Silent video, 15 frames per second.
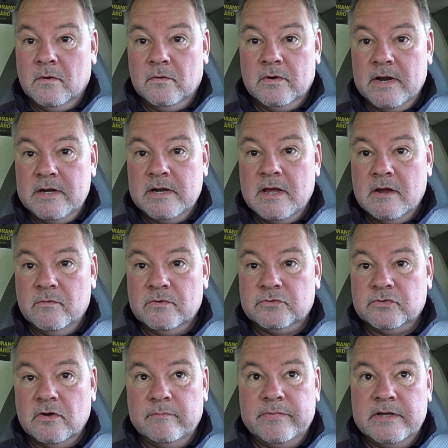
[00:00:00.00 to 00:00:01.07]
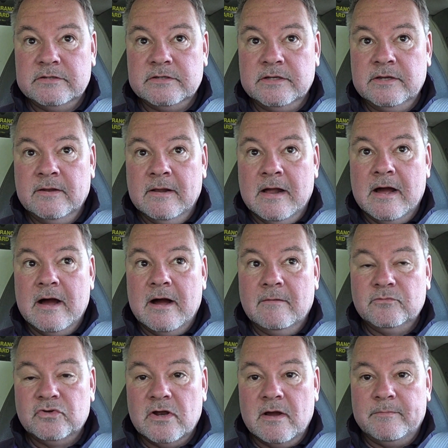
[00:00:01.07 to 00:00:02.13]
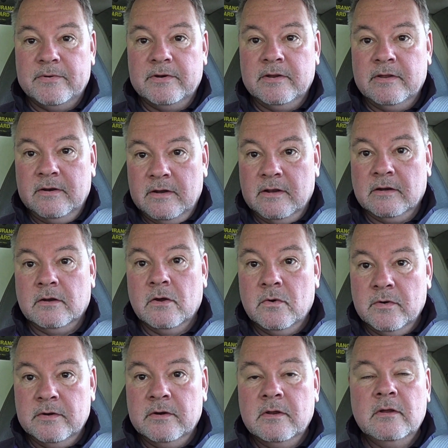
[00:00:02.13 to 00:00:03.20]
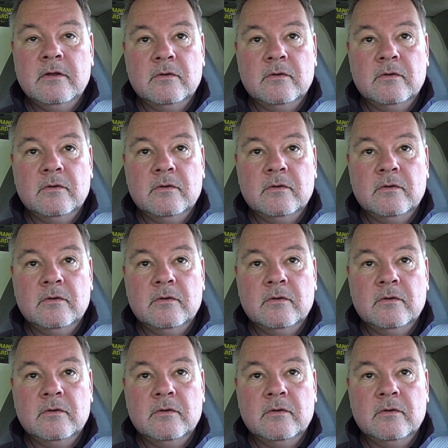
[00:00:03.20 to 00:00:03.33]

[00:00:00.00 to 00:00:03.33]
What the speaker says: Right now, we're so busy, I'm dropping it and going.